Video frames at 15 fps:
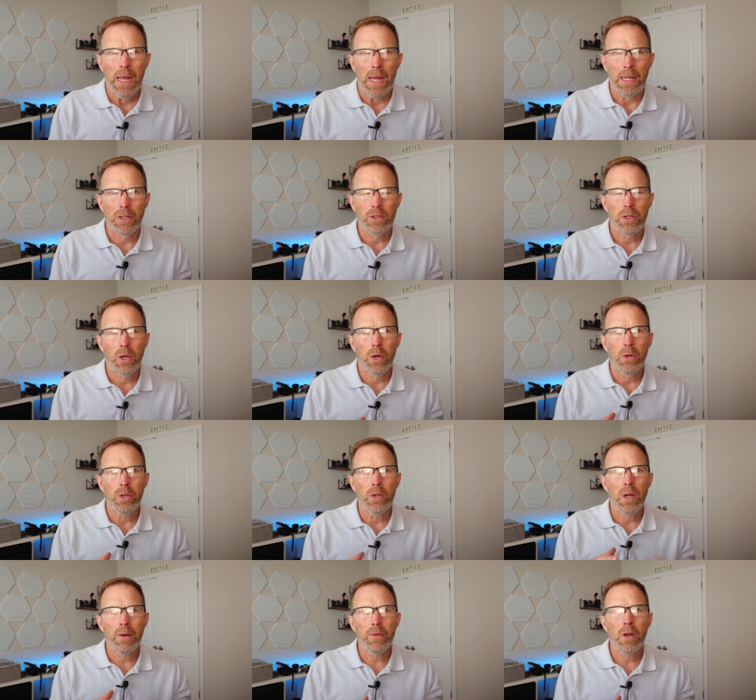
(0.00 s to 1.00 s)
And so
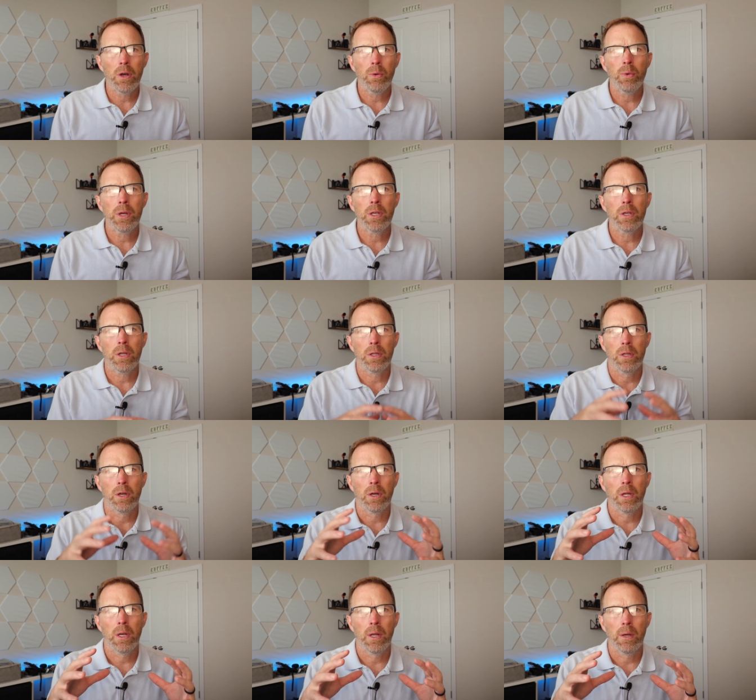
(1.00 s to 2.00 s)
you never know when
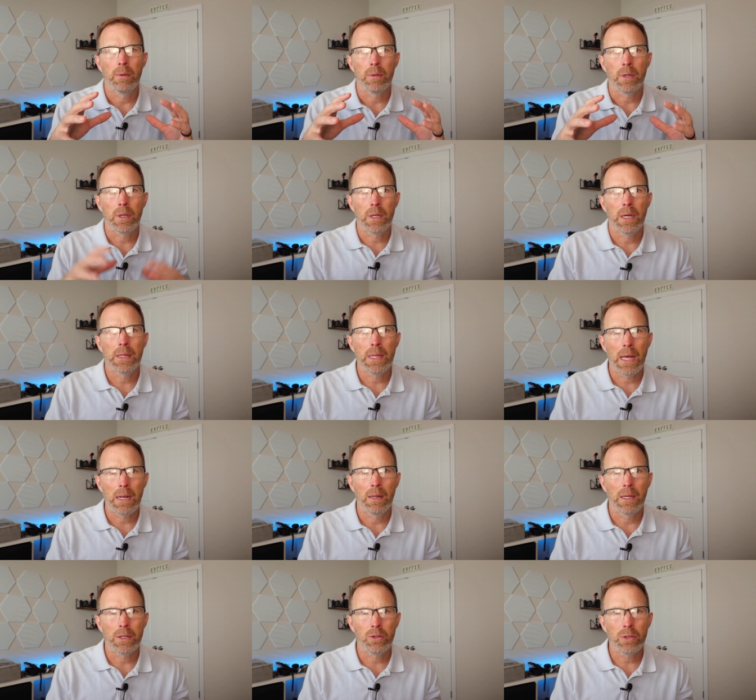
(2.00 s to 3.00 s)
they're going to cut that
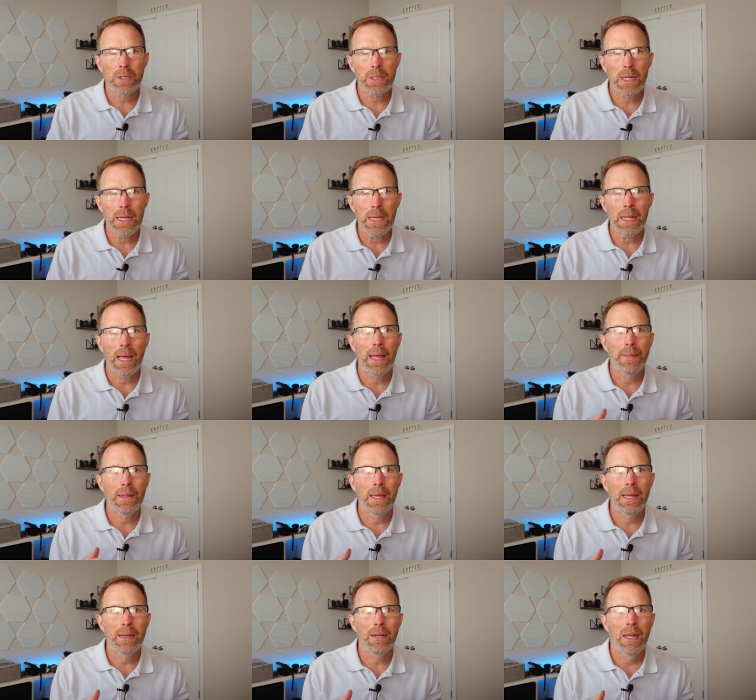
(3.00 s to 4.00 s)
electricity, and
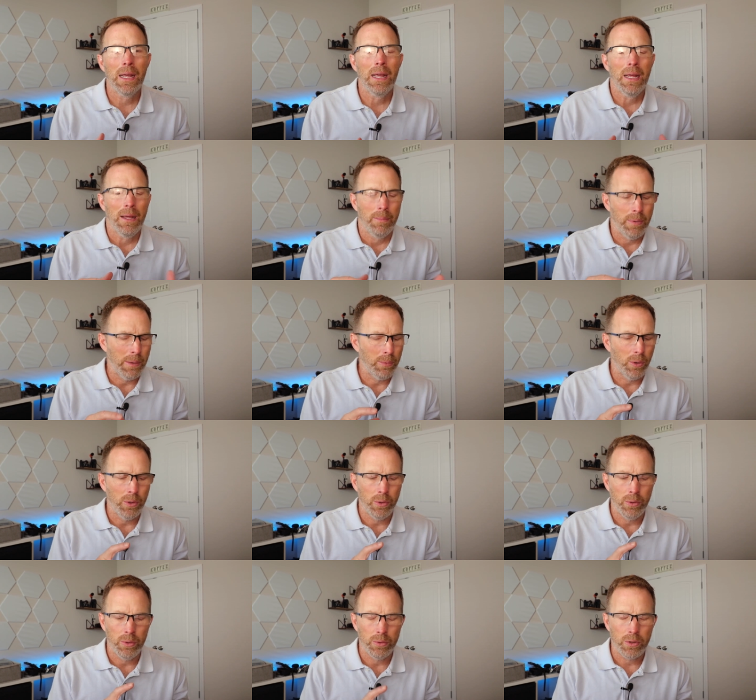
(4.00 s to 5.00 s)
then people
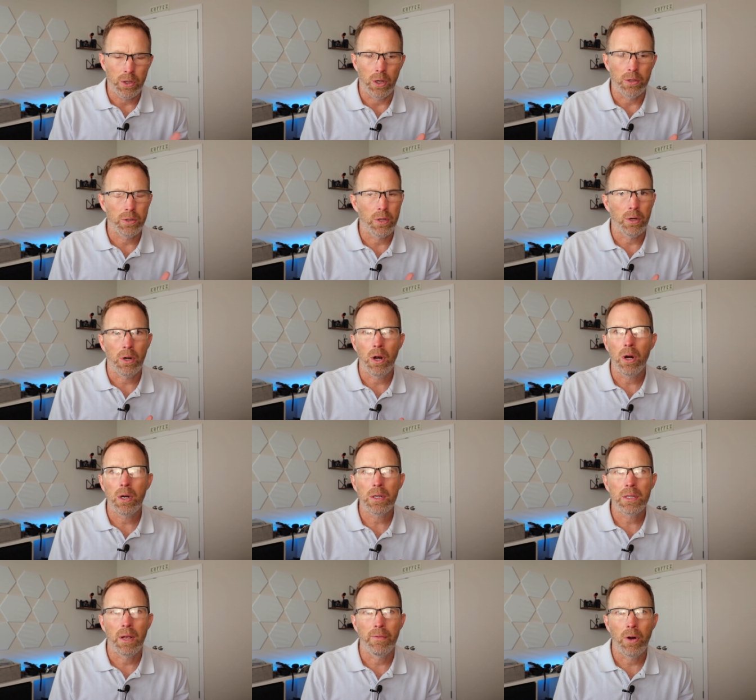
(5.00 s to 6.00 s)
who charge their
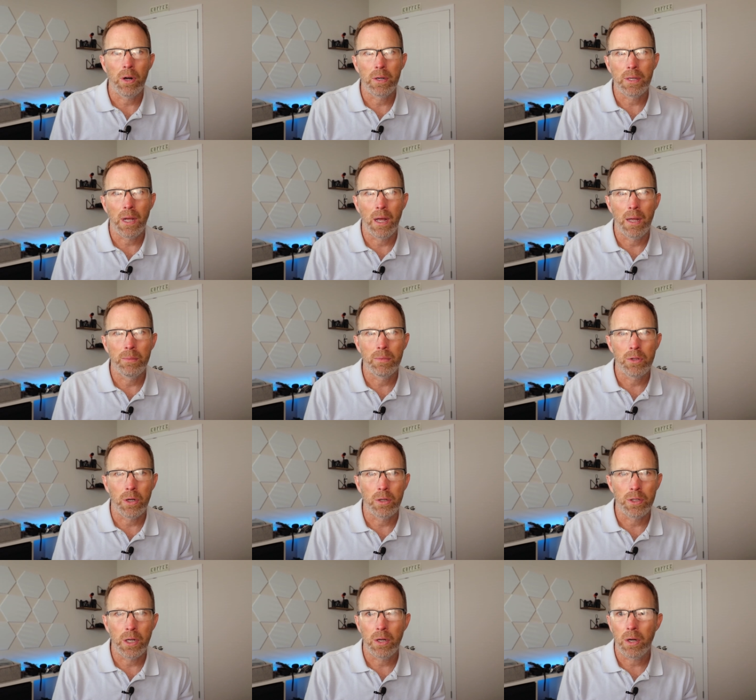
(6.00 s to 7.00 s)
cars have a hard time
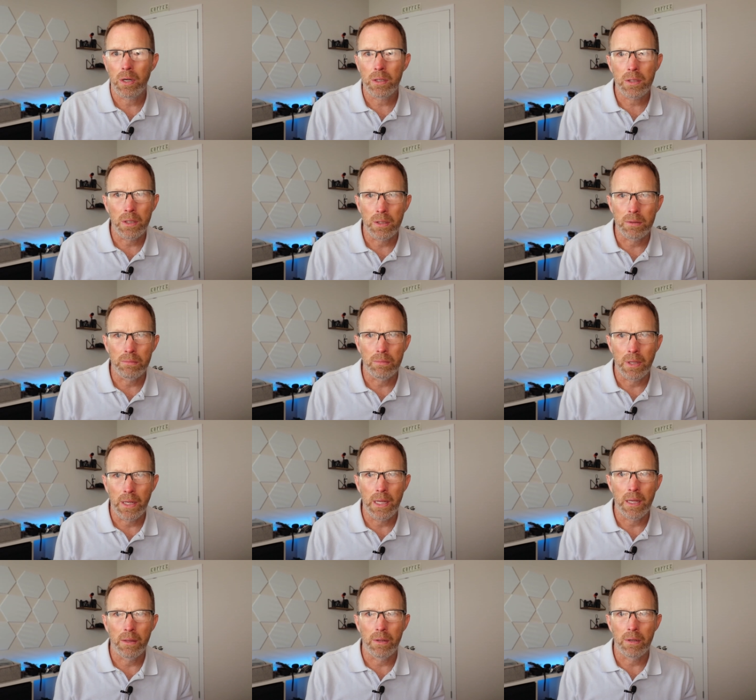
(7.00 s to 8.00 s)
charging cars because,
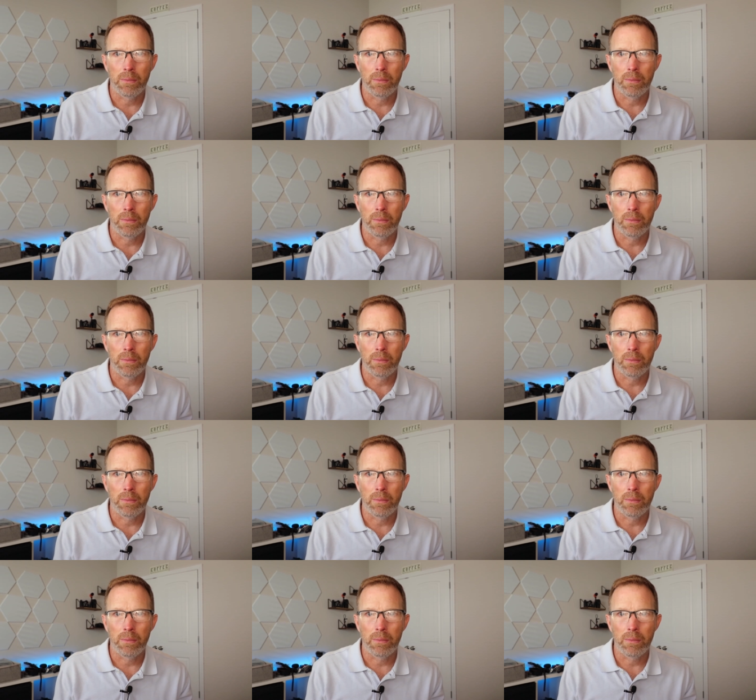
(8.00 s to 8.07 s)
again,